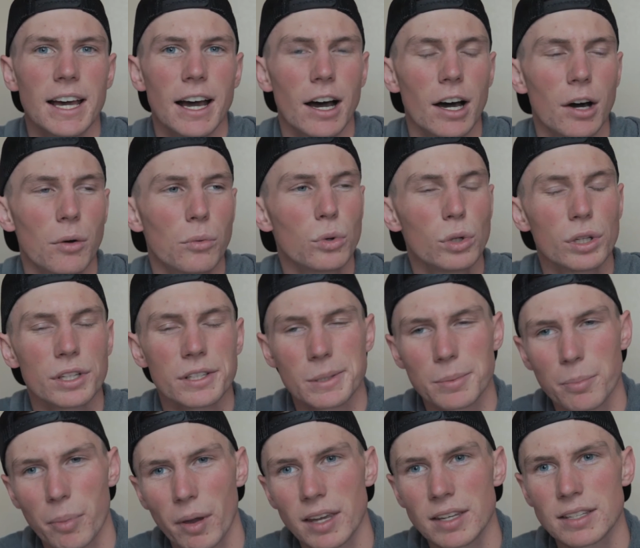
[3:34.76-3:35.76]
Rule of
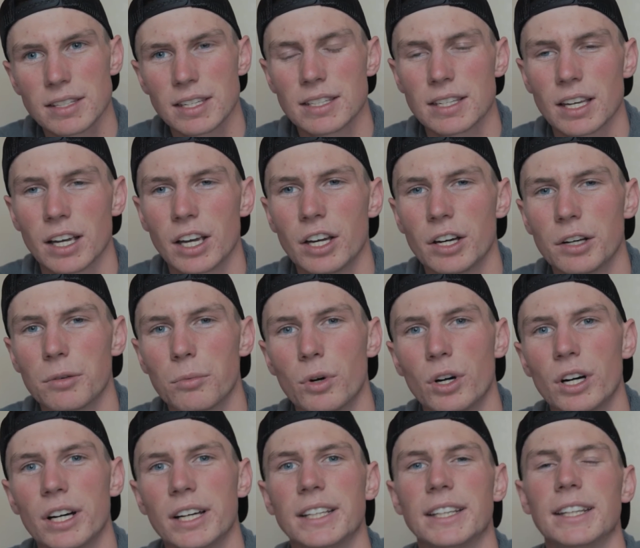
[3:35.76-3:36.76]
space is a good
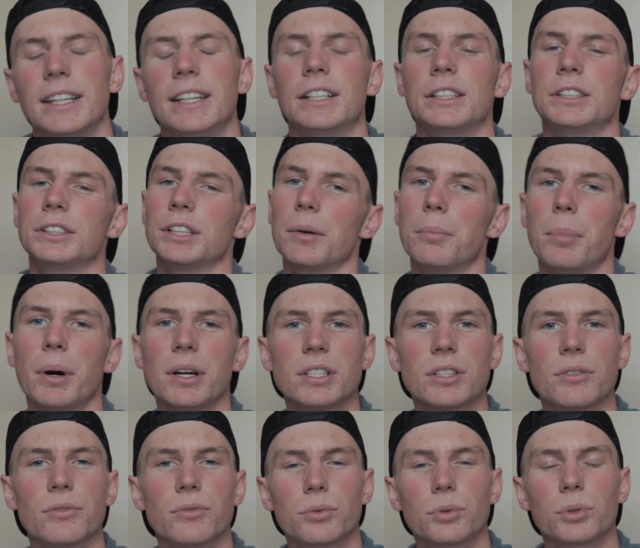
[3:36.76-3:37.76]
one. There's a bunch
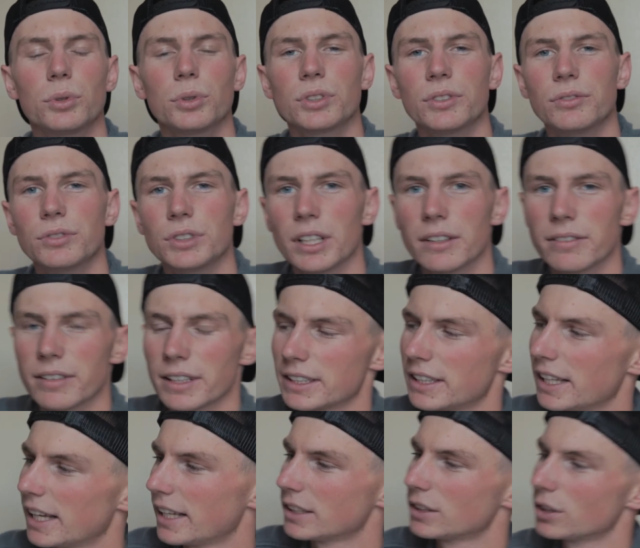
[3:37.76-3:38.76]
of rules and stuff like
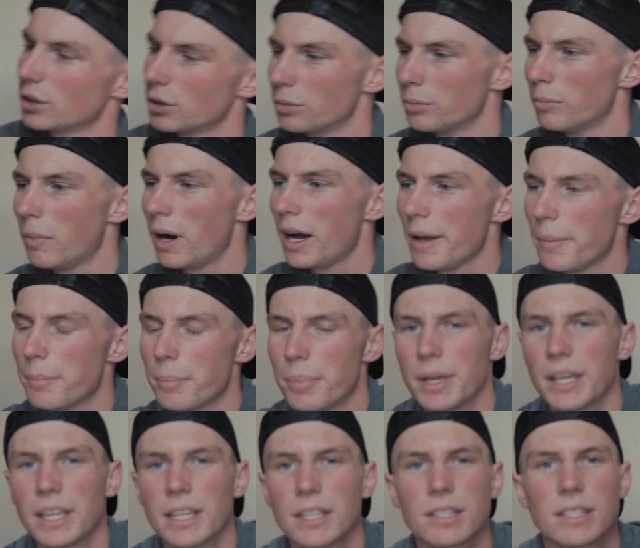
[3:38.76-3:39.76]
that. So my
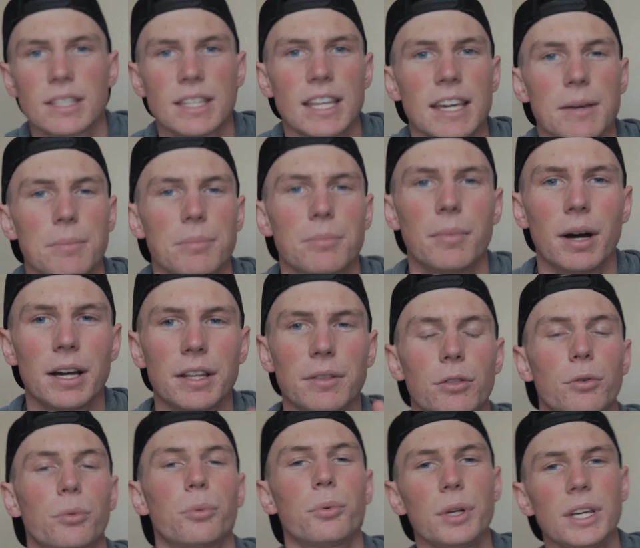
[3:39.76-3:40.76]
biggest tip, my
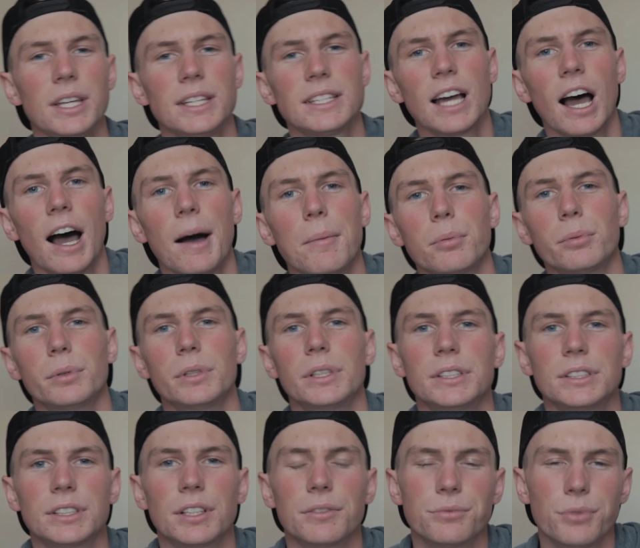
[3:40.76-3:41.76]
3 top
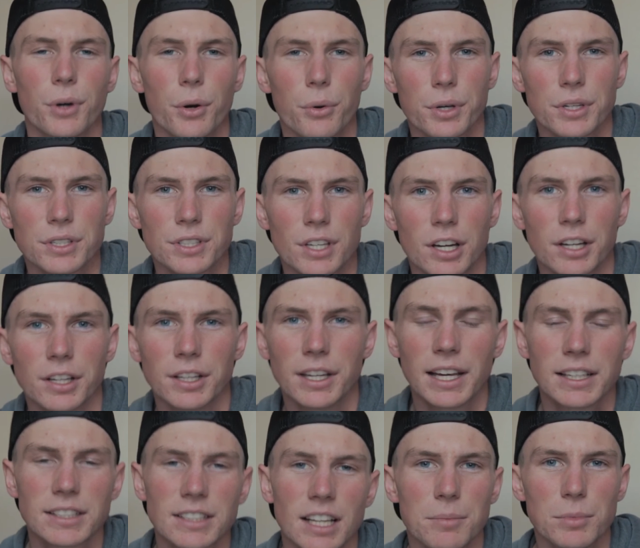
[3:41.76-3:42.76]
ones to focus on
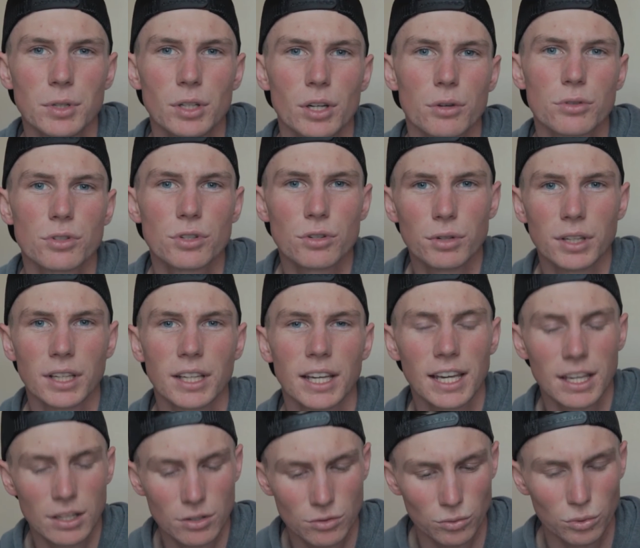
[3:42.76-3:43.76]
next time you go shooting,
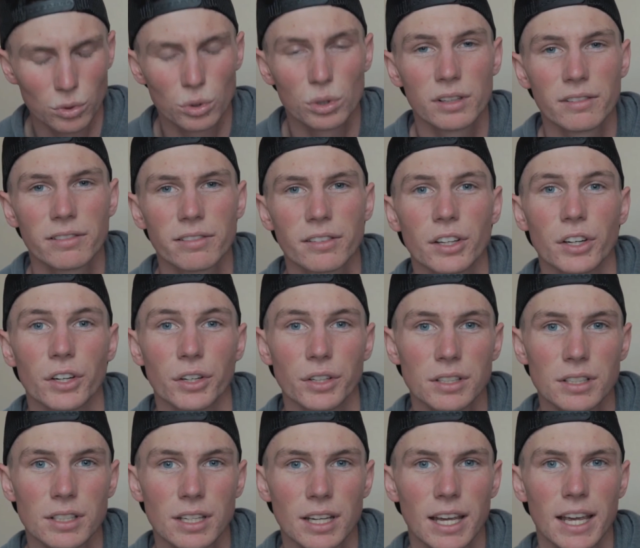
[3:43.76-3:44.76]
is rule of
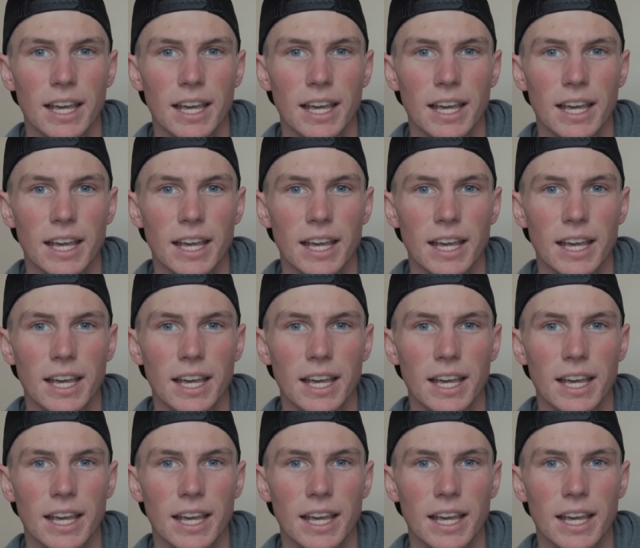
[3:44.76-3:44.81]
thirds,